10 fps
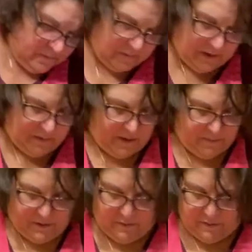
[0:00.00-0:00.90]
I'm going to
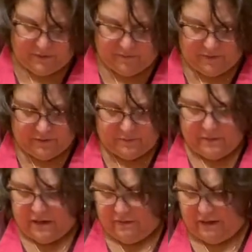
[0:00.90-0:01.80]
put it with the
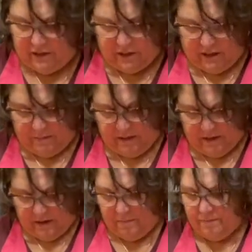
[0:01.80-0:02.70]
rosemary to chop it
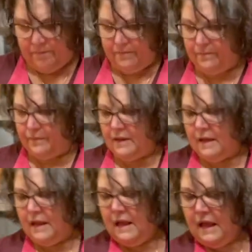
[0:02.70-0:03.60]
up.
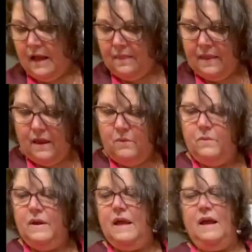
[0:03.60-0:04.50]
And then
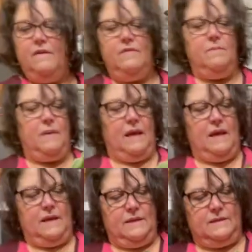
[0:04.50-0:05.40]
we have the
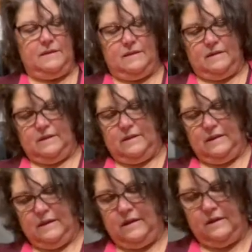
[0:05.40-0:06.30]

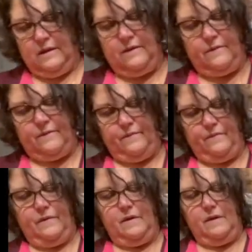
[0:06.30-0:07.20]
basil.
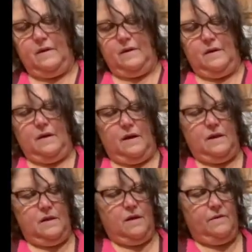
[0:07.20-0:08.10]
I
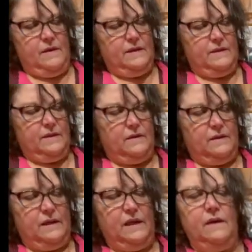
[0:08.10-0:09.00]
love these little
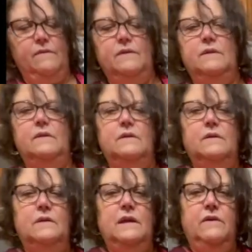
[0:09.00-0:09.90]
leaves.
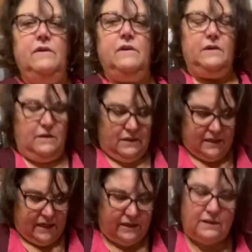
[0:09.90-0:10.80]
They're good.
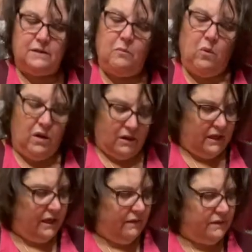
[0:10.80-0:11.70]
Take the small
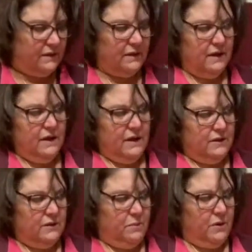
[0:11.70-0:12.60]
leaves
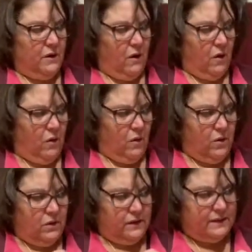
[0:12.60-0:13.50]
to put
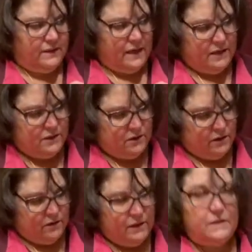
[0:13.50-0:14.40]
whole. The
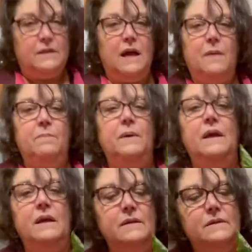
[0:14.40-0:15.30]
center, the top
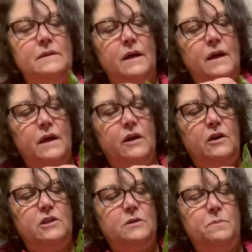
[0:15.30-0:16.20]
piece, you
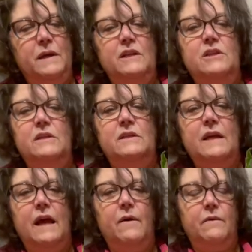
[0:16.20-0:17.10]
just pinch this
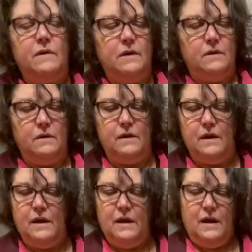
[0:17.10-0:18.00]
out.
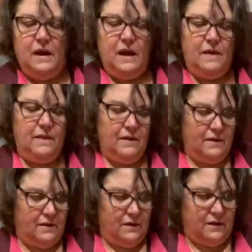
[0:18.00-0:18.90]
And
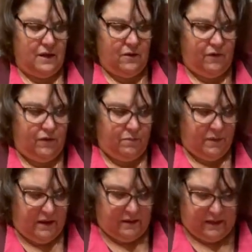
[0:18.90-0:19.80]
take off the
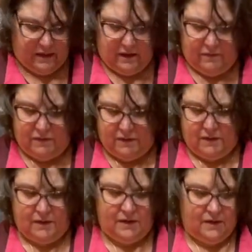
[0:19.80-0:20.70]
big
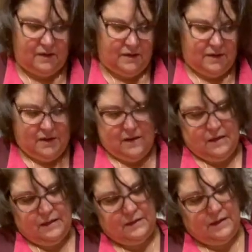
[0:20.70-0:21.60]
leaves.
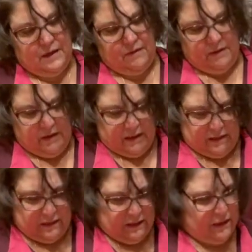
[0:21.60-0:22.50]
Save the little
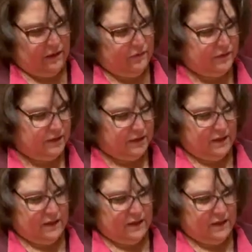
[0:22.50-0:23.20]
leaves.